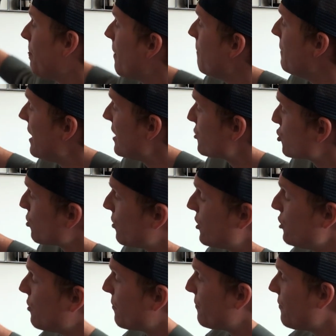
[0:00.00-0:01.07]
Make sure
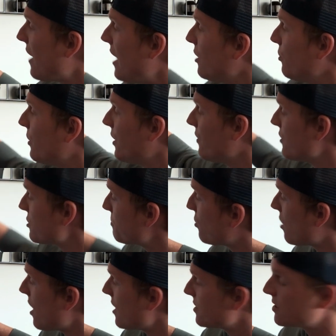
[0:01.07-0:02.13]
that you're following this
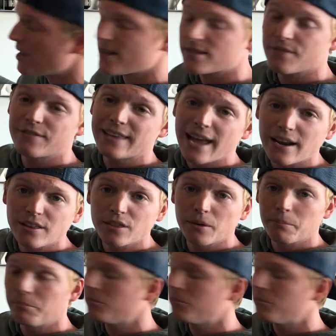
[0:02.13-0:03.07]
process of getting them